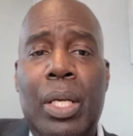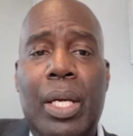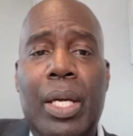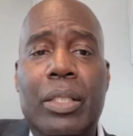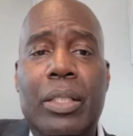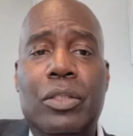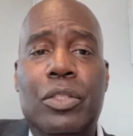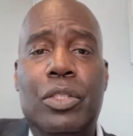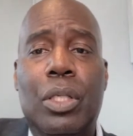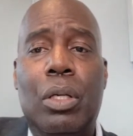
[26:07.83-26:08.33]

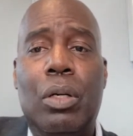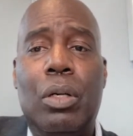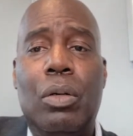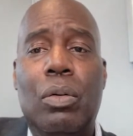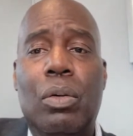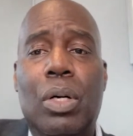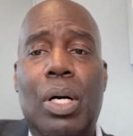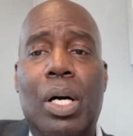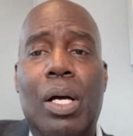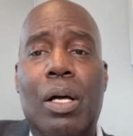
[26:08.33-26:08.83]
And
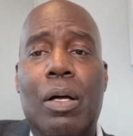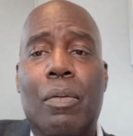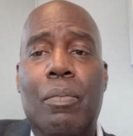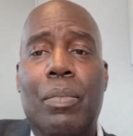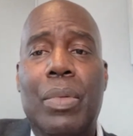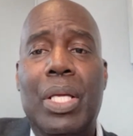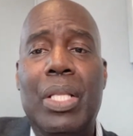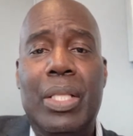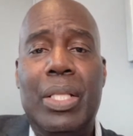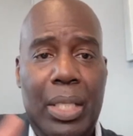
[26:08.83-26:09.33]
so,
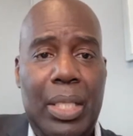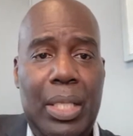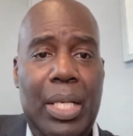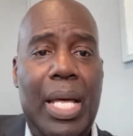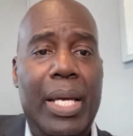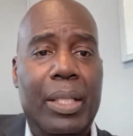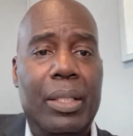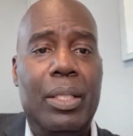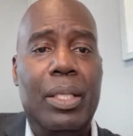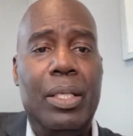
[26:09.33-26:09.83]
and then
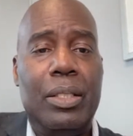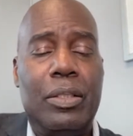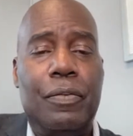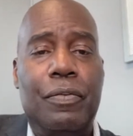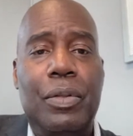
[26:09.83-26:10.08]
like this,